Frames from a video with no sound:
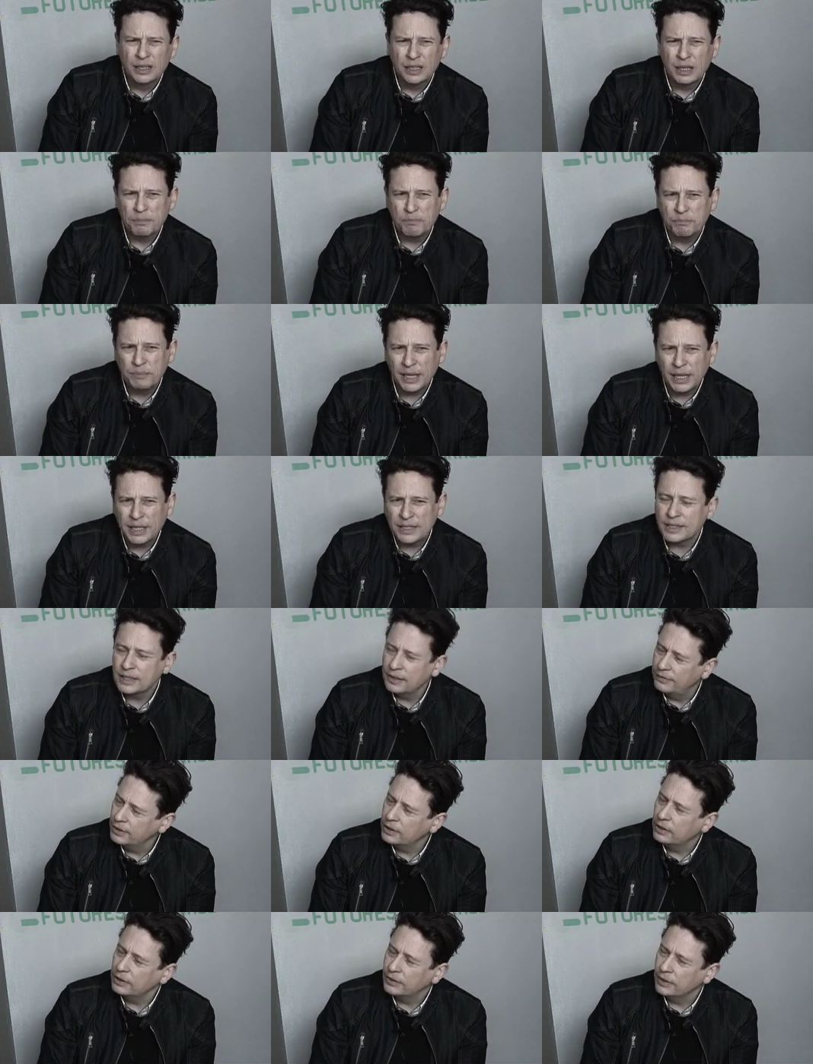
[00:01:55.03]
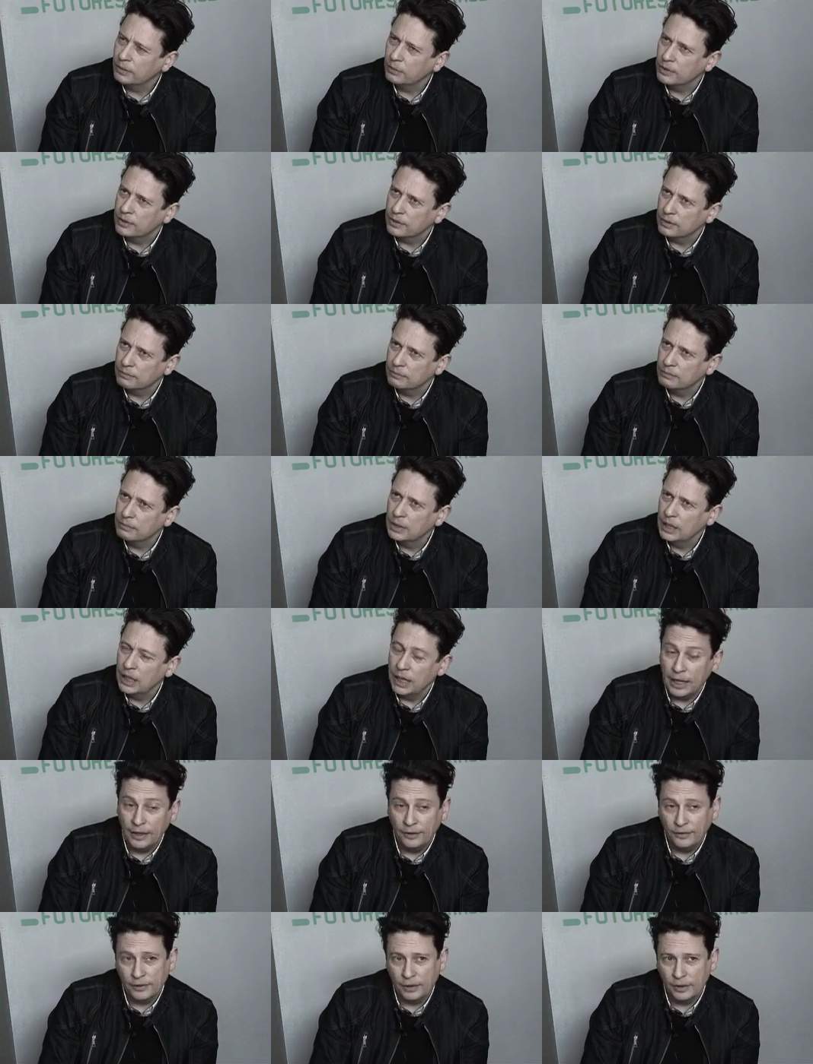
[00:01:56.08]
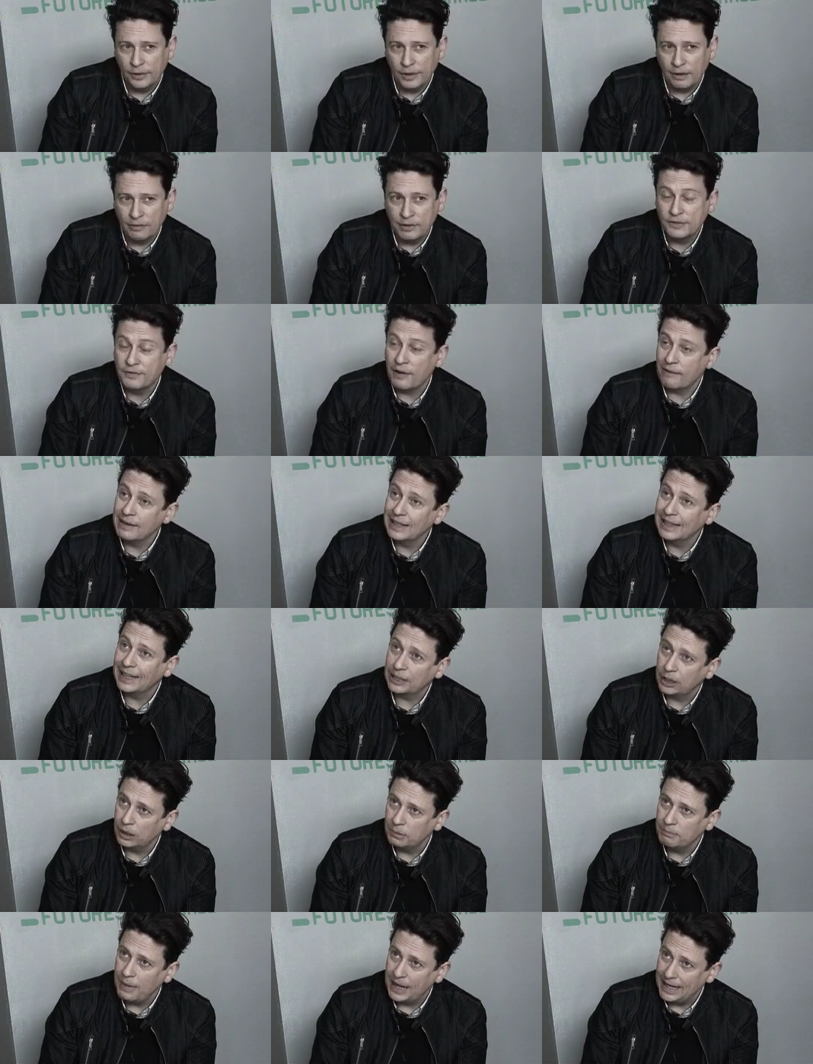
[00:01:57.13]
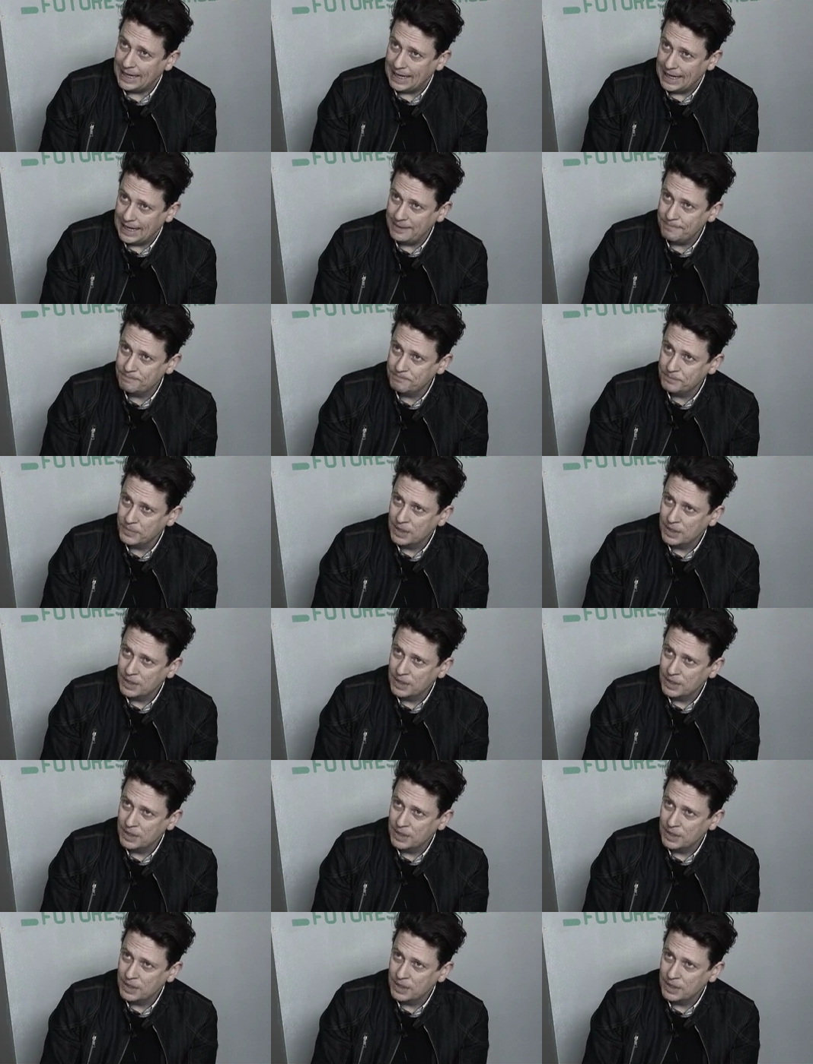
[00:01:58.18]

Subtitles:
The biggest difficulty with them is that there is very little money,